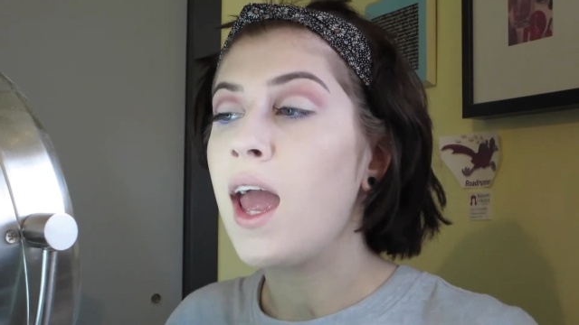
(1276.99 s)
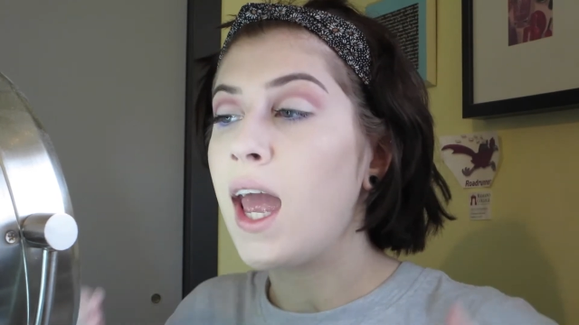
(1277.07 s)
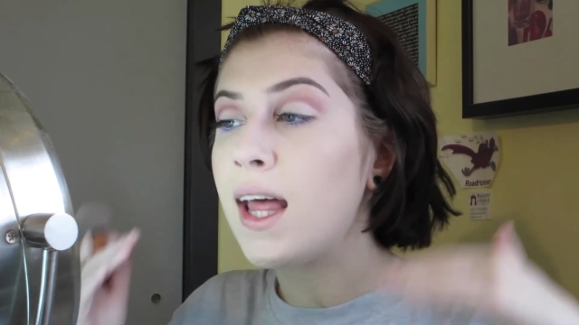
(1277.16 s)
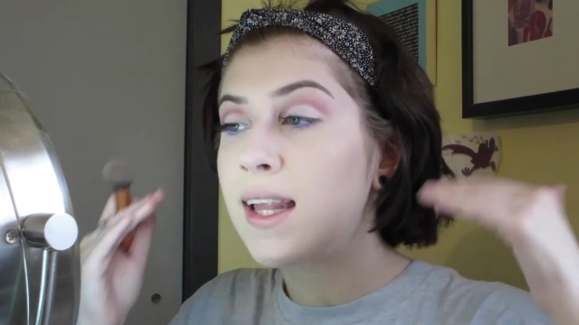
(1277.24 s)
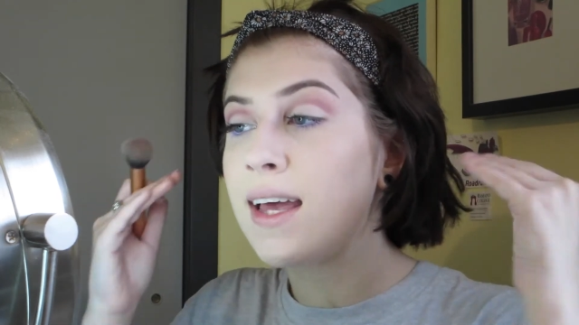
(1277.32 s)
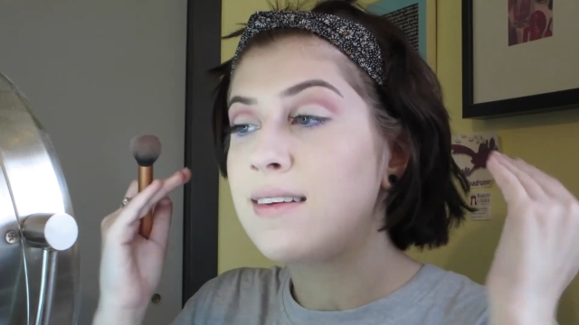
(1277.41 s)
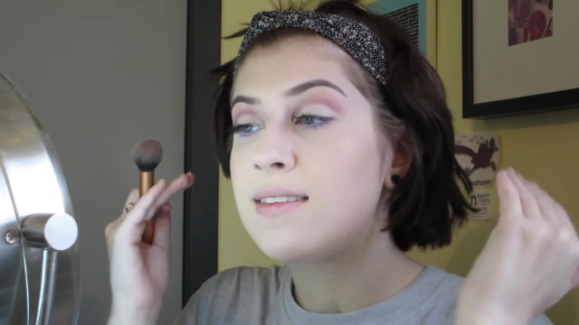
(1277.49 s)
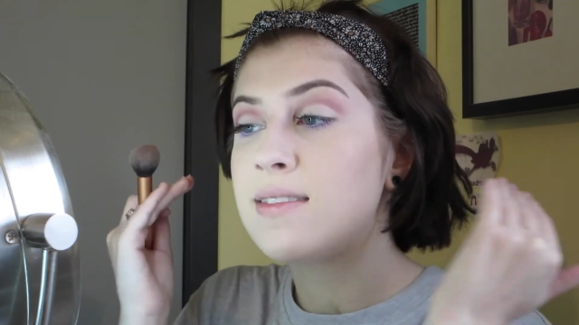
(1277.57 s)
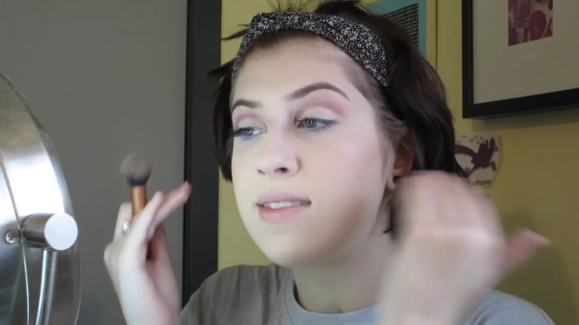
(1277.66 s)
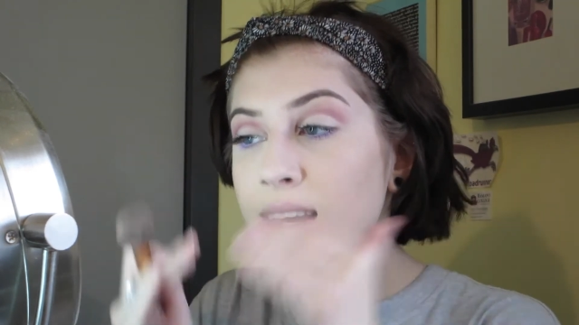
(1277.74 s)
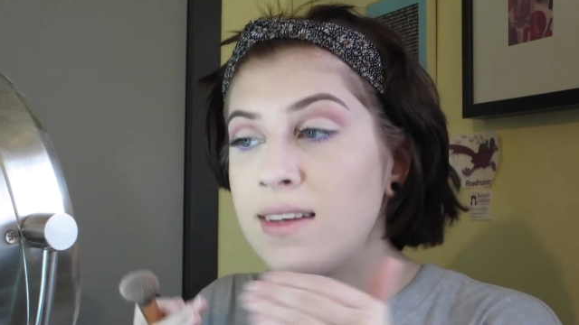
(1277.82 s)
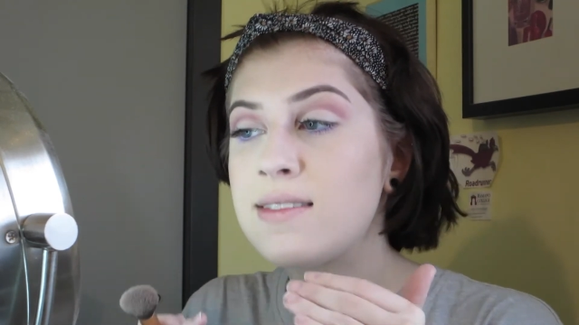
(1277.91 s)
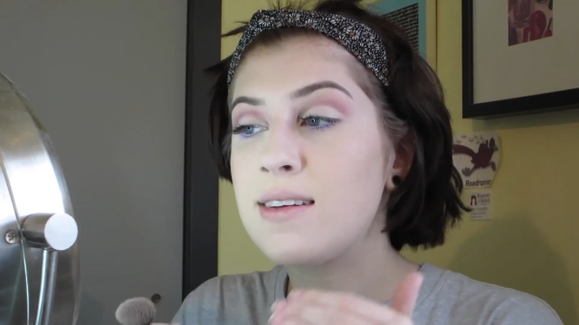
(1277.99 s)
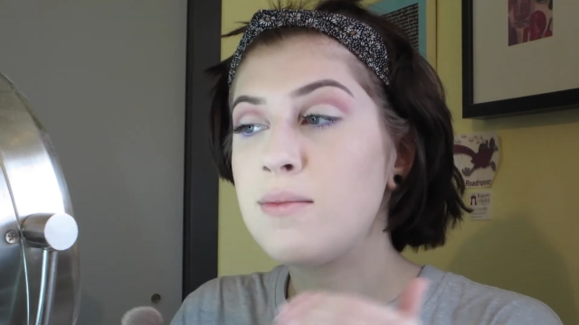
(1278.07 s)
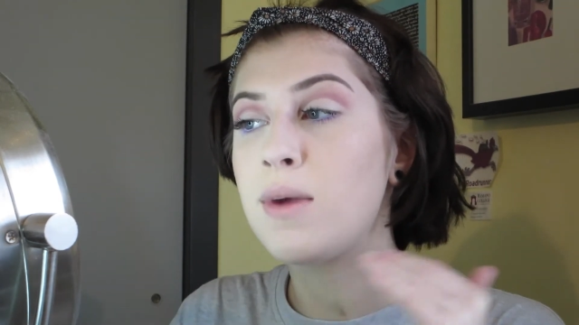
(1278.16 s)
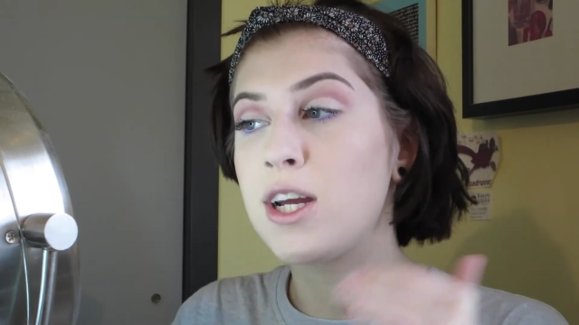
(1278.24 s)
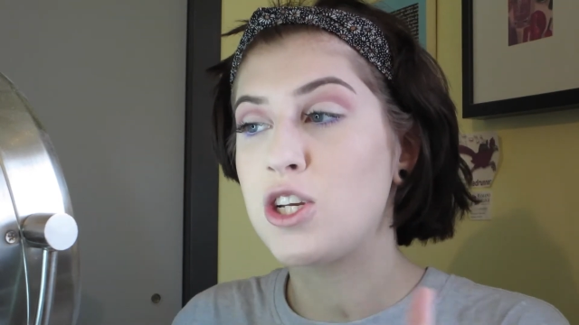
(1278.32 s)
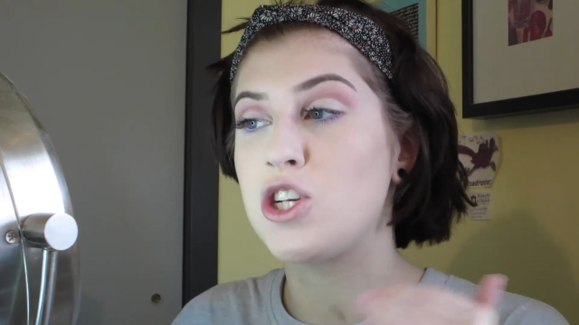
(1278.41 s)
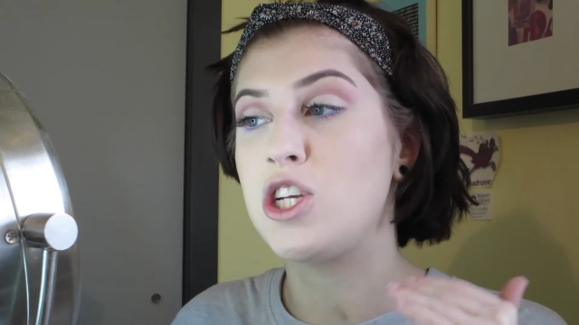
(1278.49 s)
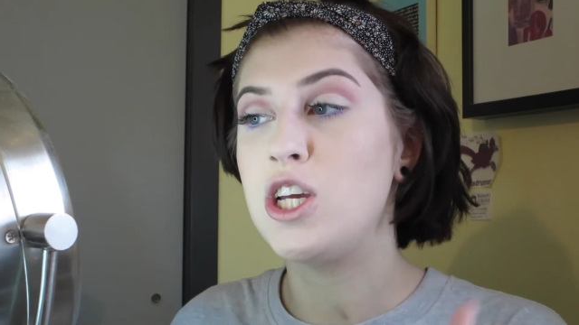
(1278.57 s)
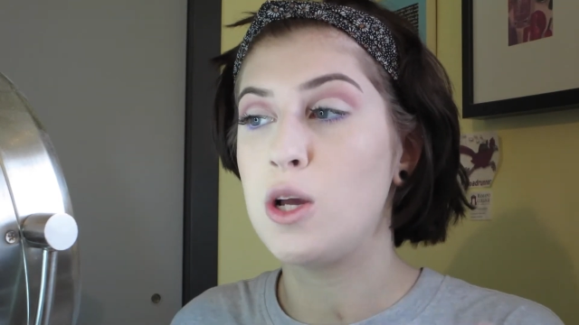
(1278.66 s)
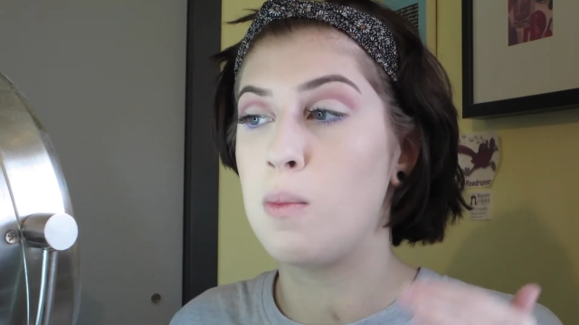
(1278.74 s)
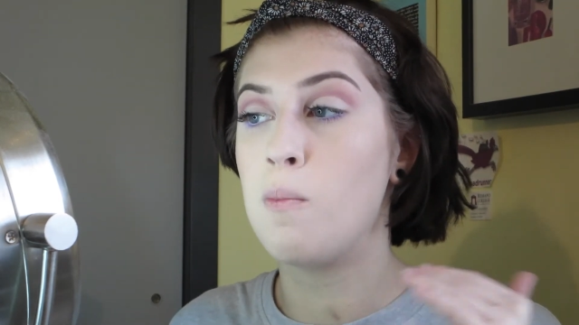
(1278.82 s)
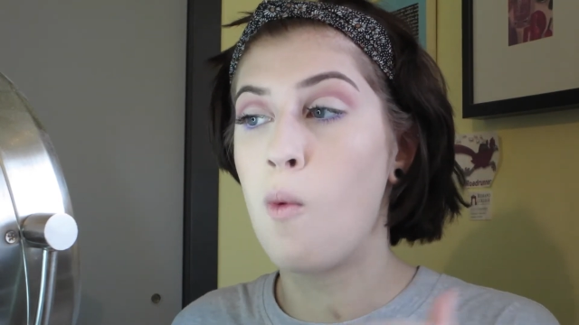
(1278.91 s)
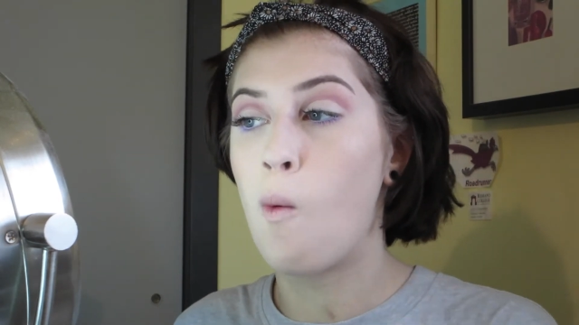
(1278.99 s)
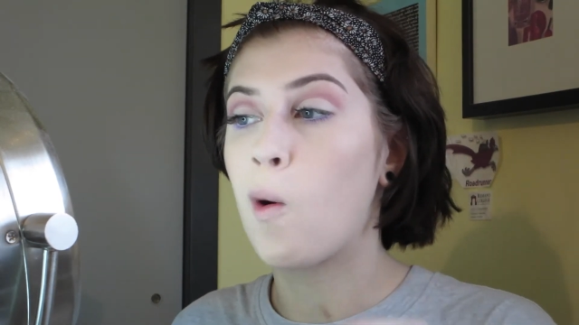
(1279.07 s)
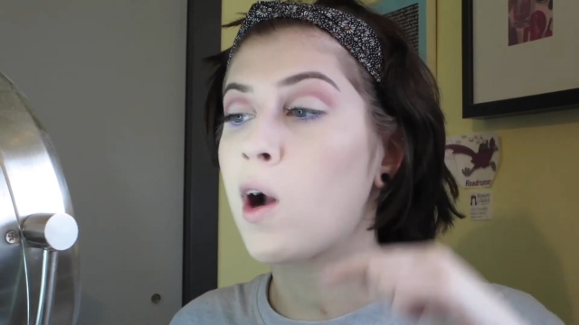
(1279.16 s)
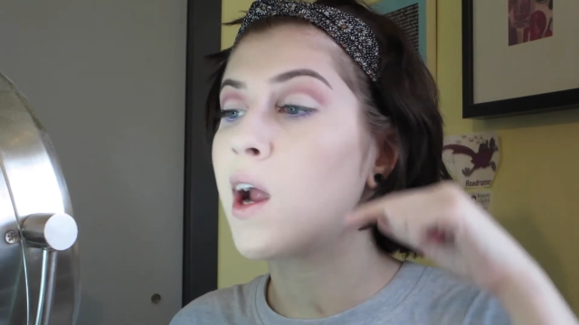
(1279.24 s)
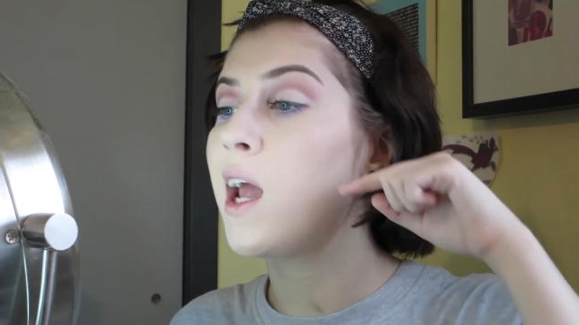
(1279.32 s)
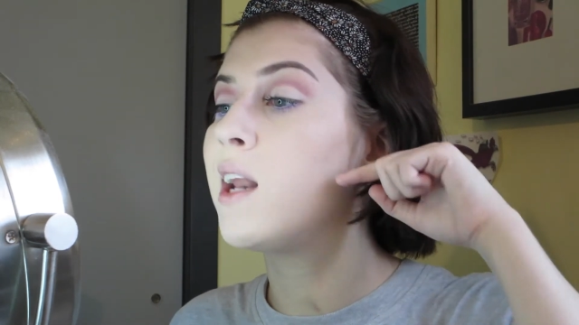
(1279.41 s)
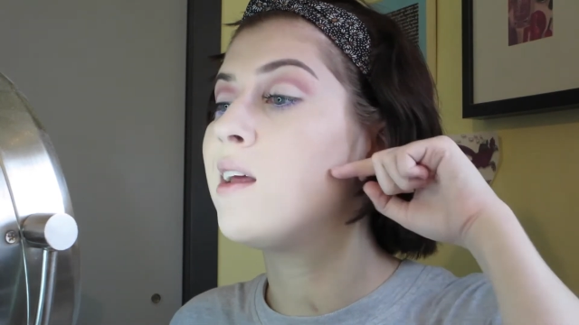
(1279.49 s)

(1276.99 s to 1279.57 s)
it like sinks in my cheek more and